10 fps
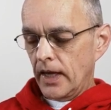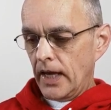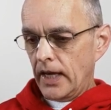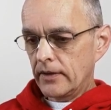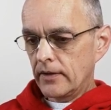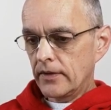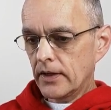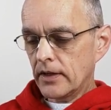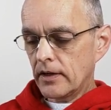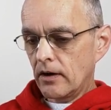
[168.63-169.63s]
And
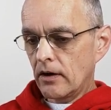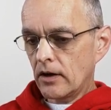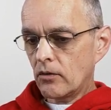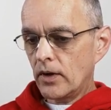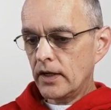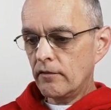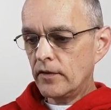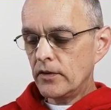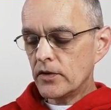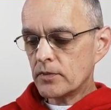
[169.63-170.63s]
there are quite a
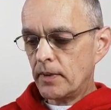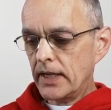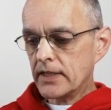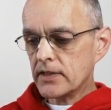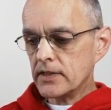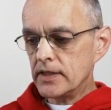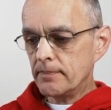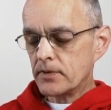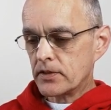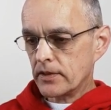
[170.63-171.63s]
few spikes and
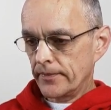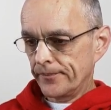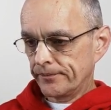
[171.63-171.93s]
dips.